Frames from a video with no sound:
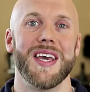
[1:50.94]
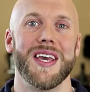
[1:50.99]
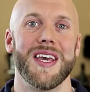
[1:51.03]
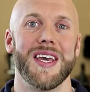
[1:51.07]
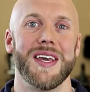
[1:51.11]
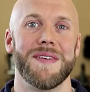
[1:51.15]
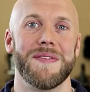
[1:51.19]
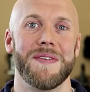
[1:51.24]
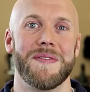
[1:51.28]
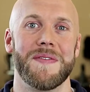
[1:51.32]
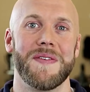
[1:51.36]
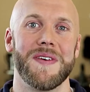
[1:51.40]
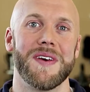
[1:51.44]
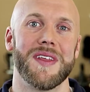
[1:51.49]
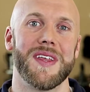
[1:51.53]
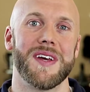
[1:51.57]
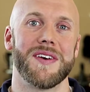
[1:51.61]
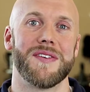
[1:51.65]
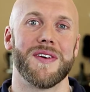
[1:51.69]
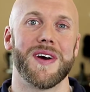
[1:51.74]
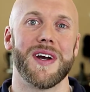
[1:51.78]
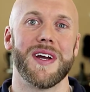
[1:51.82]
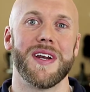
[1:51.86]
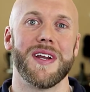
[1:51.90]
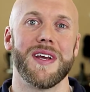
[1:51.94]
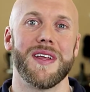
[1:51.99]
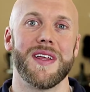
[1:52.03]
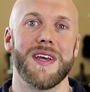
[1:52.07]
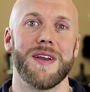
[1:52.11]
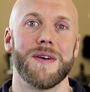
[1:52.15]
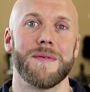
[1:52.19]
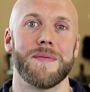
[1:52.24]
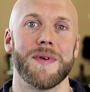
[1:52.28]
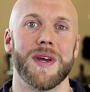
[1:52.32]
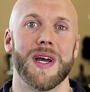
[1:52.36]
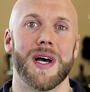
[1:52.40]
If you feel that dry
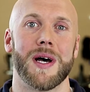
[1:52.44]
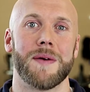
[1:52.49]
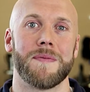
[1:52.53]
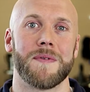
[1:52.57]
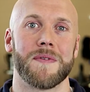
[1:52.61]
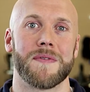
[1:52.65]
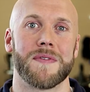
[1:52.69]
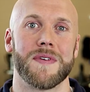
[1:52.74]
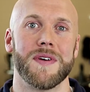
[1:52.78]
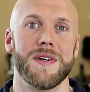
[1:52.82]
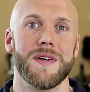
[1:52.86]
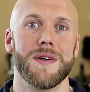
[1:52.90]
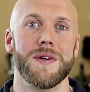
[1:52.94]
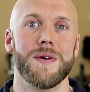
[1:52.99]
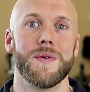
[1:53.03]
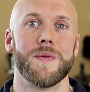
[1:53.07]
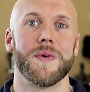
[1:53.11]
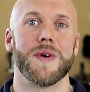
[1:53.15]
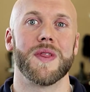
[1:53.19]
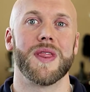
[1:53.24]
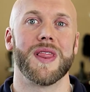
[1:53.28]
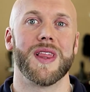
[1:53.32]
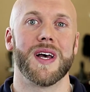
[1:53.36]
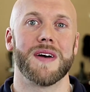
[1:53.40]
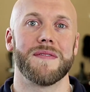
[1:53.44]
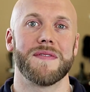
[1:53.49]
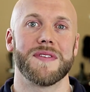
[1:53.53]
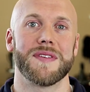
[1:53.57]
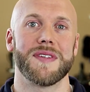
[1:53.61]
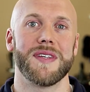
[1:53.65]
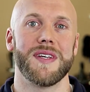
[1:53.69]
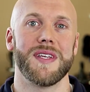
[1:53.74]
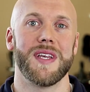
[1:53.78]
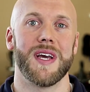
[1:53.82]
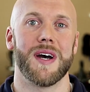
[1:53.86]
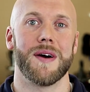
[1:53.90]
needling would be helpful for you, we'd love to
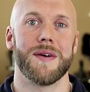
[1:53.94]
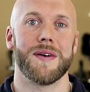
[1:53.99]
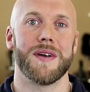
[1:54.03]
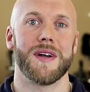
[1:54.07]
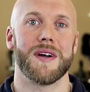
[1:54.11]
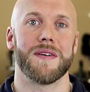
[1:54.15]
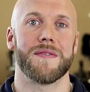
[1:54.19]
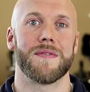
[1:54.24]
see you down here at